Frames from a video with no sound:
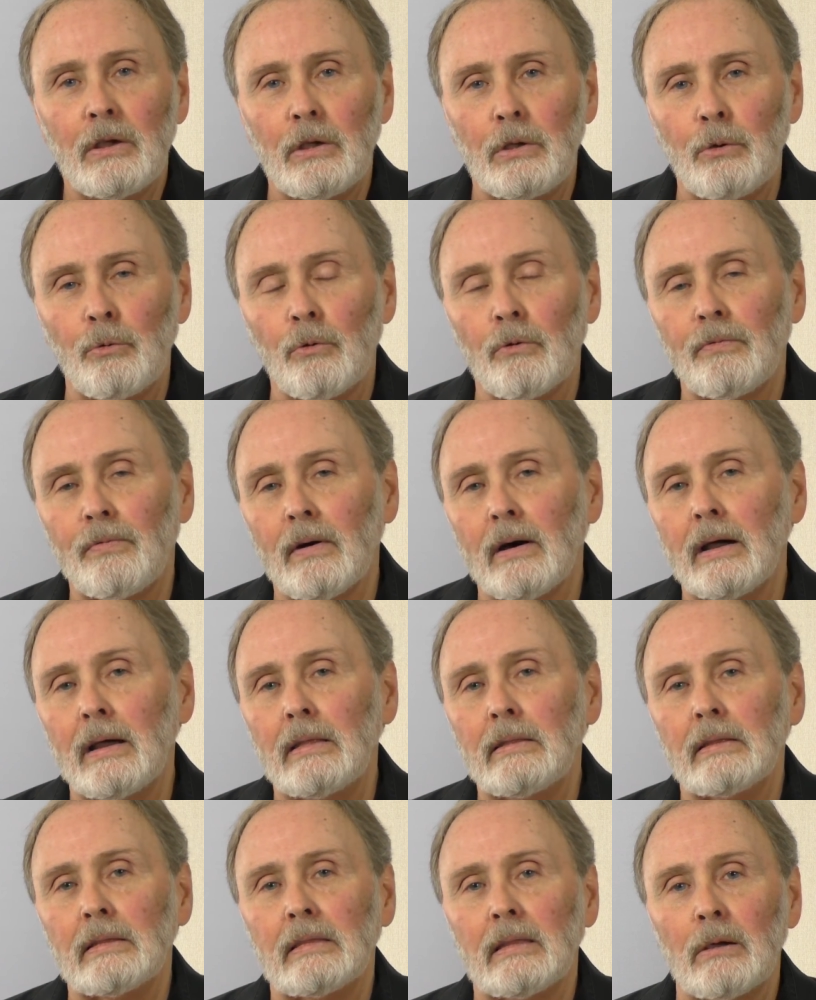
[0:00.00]
you will
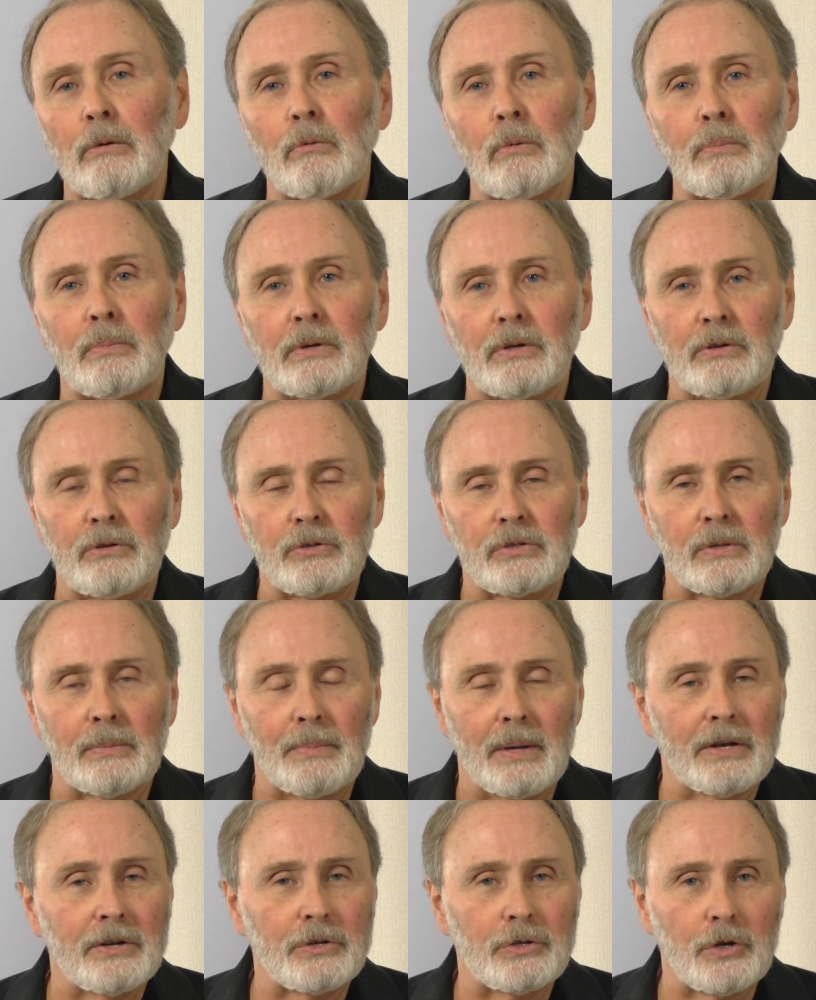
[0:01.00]
find that they will produce a
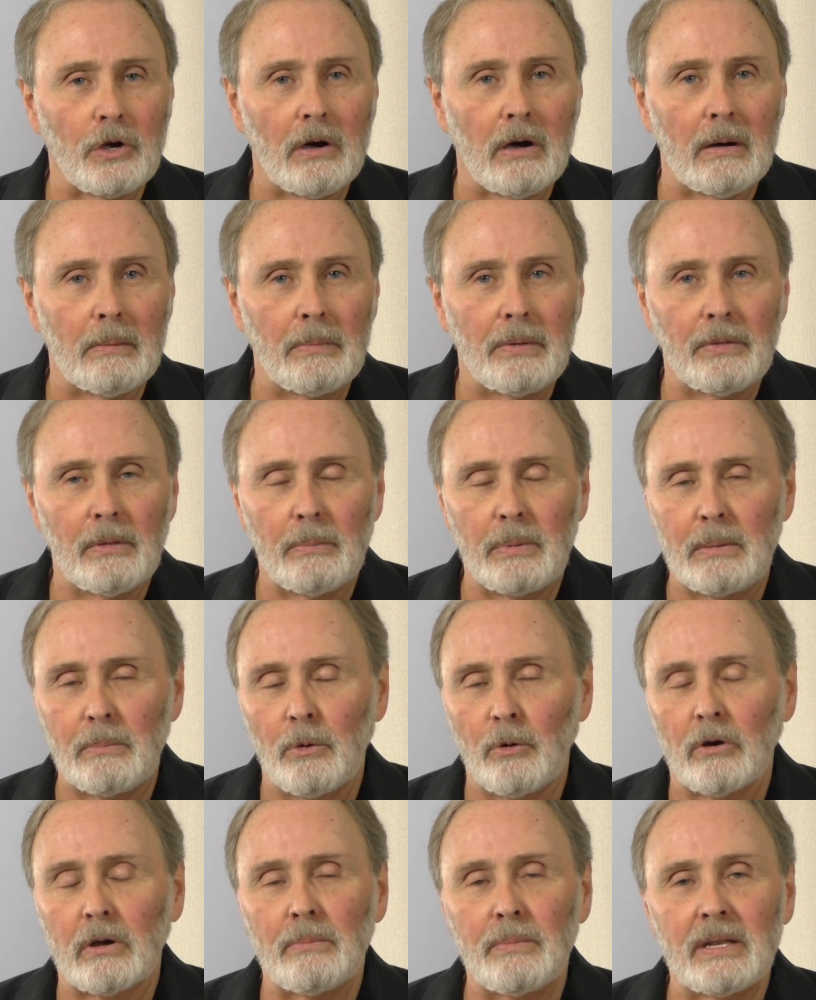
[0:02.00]
better job, they'll be
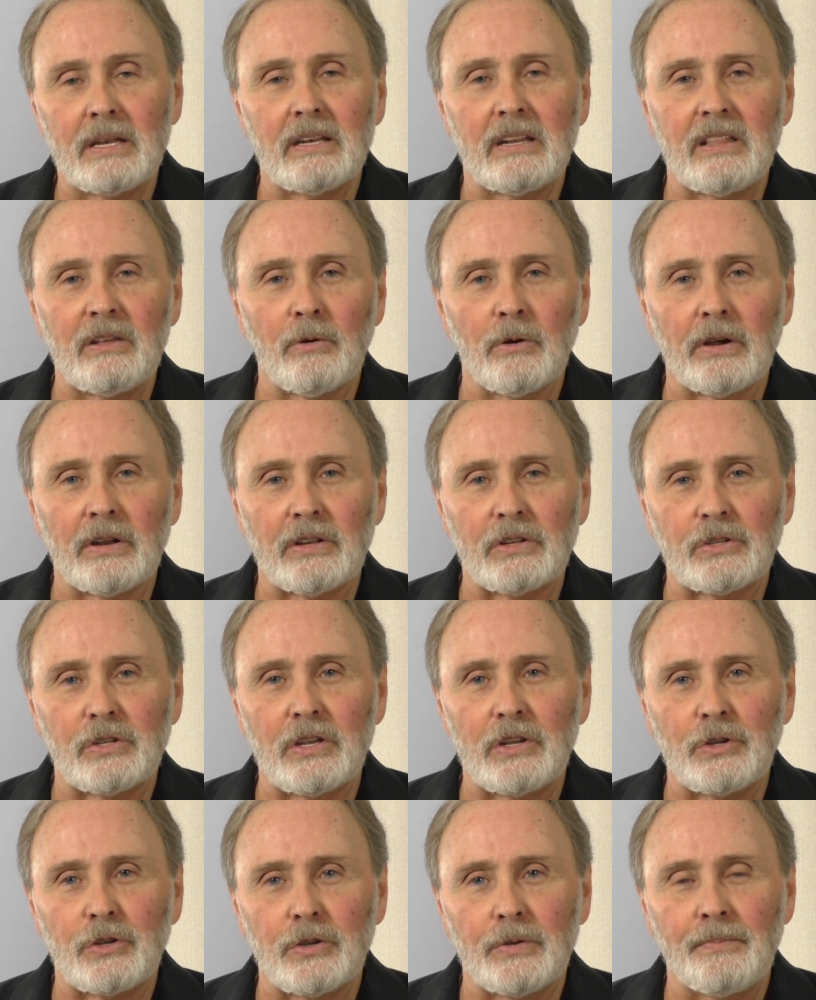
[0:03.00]
more committed to the
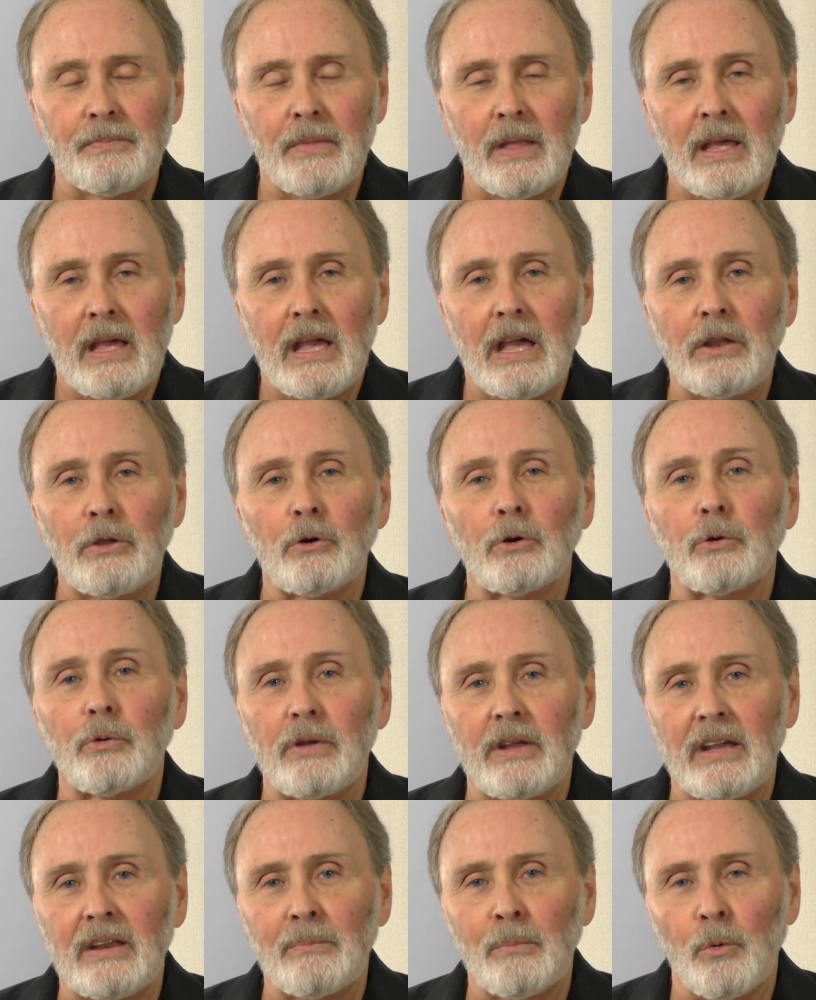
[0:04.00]
organization, and you'll
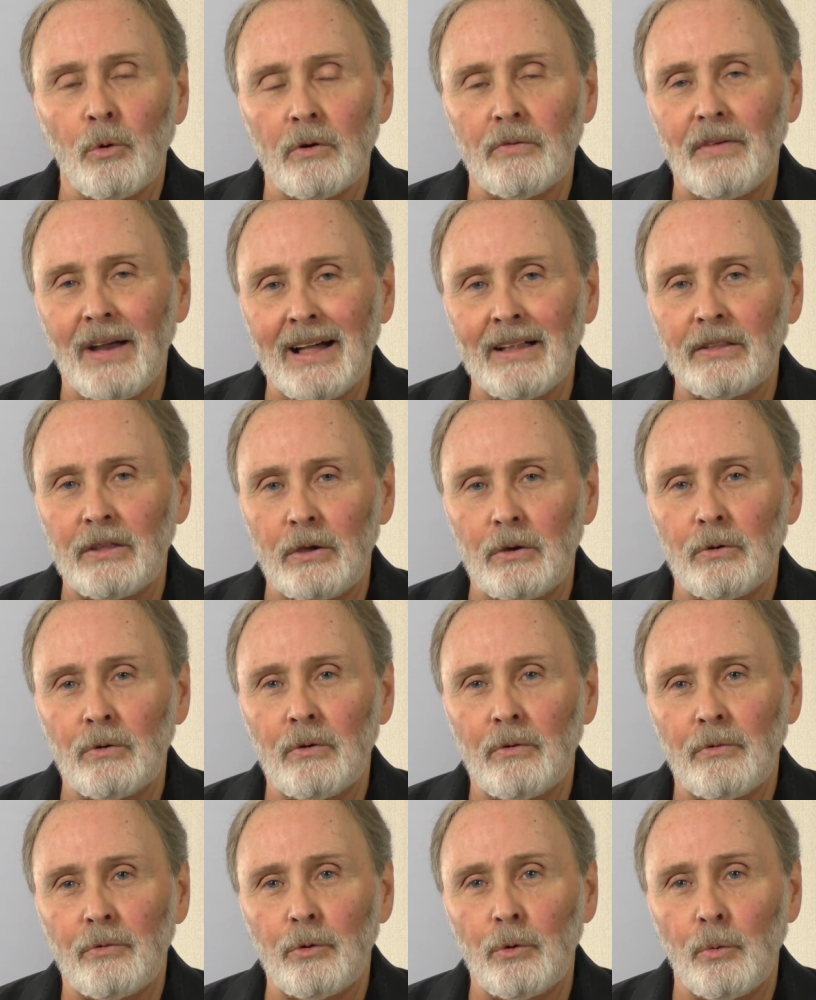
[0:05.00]
create more value
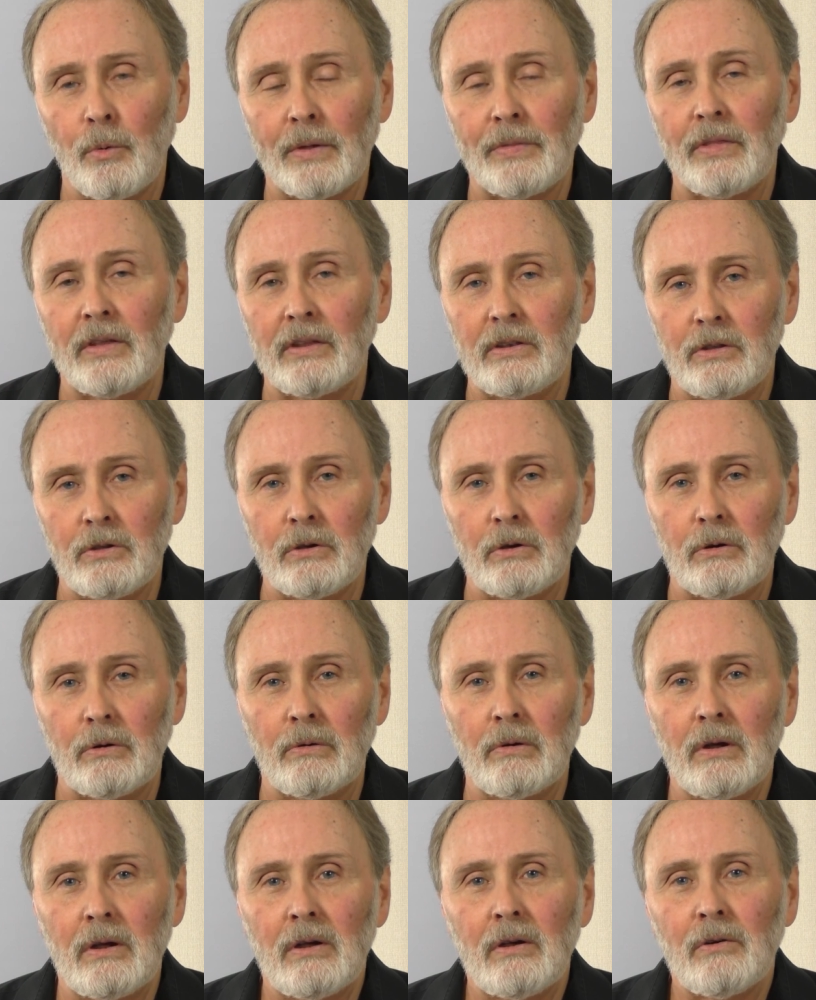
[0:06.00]
through what they
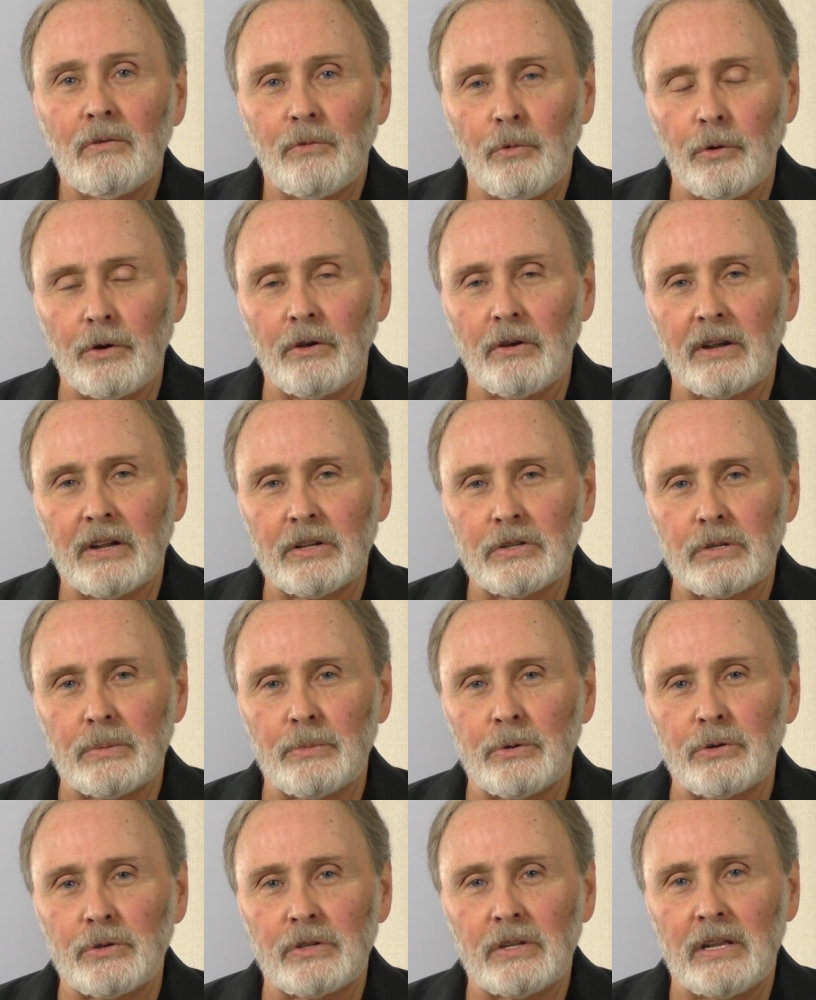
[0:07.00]
do for your
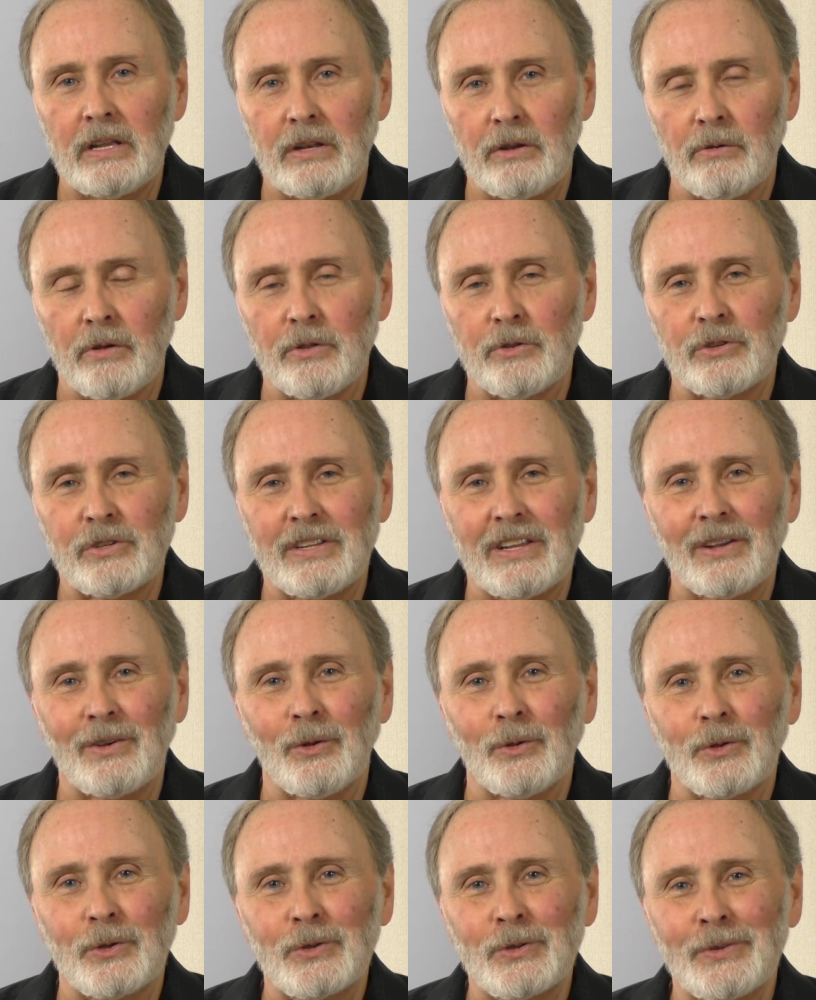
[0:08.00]
customers and your other
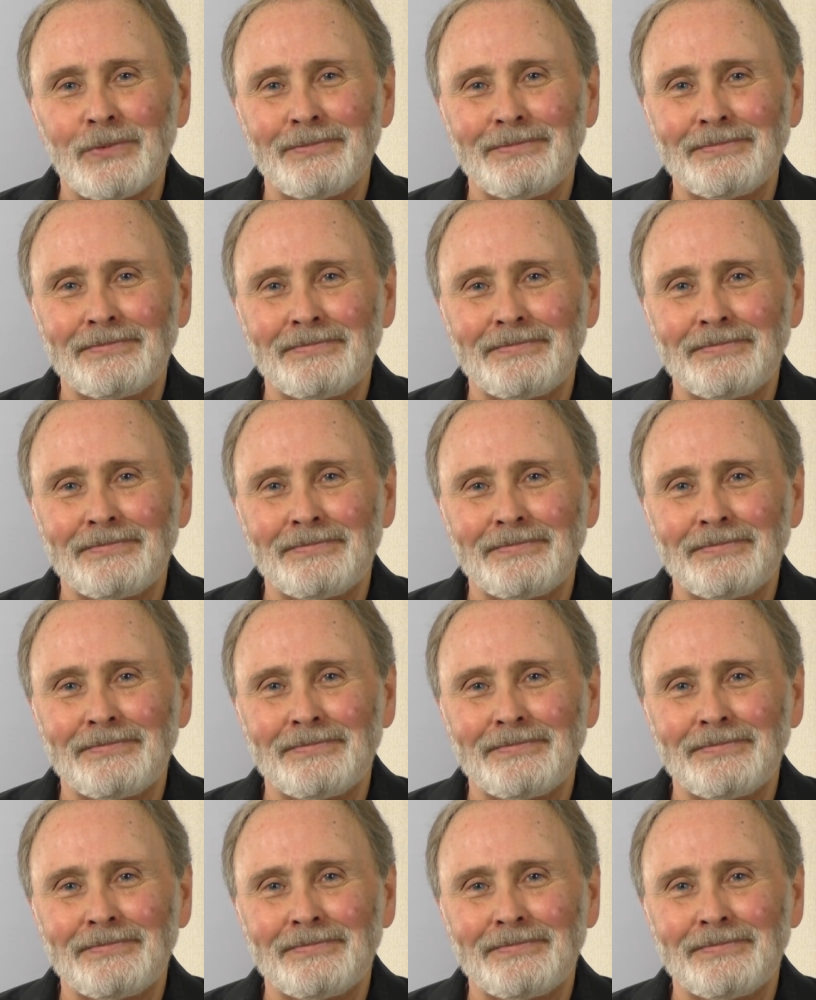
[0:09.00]
stakeholders.